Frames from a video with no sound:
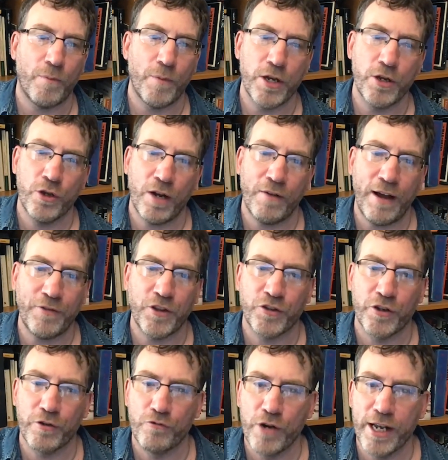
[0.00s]
Then you kind of have
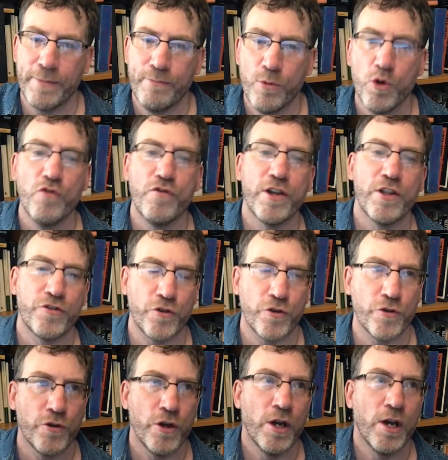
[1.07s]
to really move
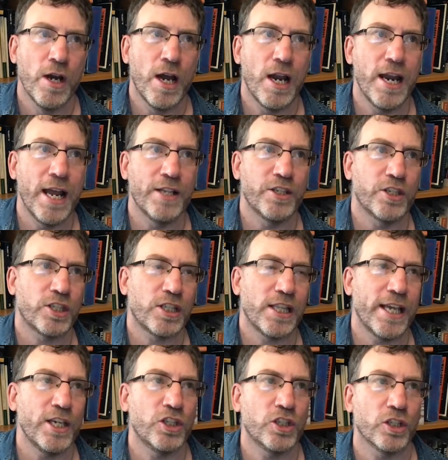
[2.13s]
into
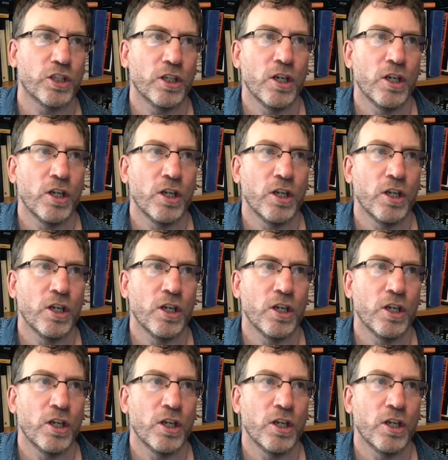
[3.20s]
legislation.